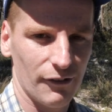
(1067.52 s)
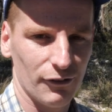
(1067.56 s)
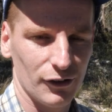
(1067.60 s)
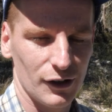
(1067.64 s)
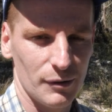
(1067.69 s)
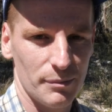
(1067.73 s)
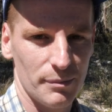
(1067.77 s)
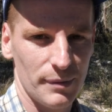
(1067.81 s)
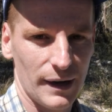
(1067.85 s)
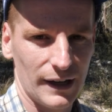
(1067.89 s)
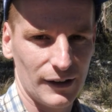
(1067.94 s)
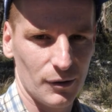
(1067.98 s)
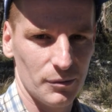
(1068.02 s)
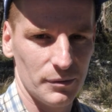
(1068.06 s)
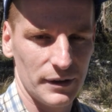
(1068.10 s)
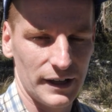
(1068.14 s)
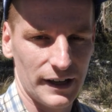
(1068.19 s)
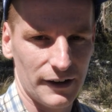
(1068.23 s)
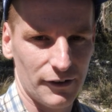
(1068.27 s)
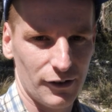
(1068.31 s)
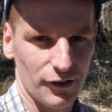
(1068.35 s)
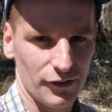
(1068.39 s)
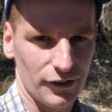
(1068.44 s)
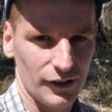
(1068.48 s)
really peg them
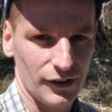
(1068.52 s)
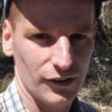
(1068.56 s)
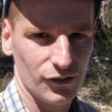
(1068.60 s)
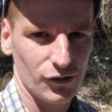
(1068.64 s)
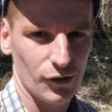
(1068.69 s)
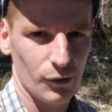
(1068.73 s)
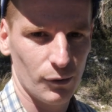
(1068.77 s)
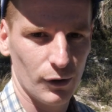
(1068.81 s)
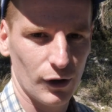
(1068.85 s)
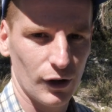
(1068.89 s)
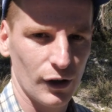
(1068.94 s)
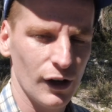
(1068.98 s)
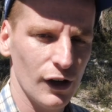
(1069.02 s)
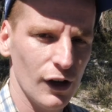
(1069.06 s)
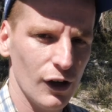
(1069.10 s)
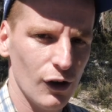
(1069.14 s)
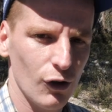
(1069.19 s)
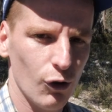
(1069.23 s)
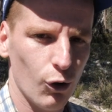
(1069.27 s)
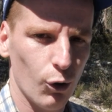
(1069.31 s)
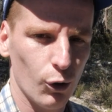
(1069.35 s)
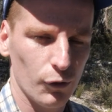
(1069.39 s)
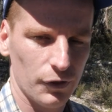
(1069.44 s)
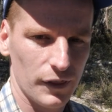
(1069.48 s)
down or anything, so we
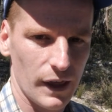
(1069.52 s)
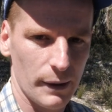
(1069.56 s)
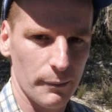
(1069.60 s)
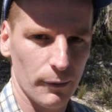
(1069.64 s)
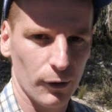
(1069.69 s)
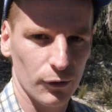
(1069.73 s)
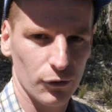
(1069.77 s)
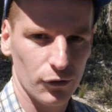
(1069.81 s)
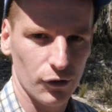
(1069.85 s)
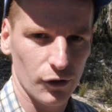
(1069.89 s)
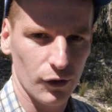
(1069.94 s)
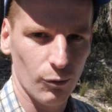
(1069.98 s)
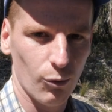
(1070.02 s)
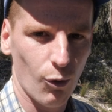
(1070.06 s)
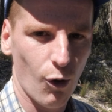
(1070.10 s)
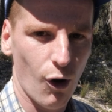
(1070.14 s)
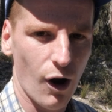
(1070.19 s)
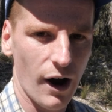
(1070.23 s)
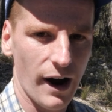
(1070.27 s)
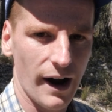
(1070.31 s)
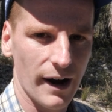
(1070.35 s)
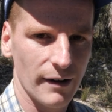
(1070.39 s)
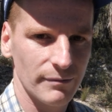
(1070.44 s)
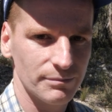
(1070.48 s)
hooked them onto the
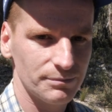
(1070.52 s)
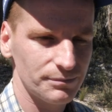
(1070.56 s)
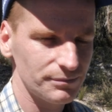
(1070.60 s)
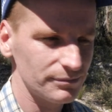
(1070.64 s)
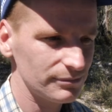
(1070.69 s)
wire,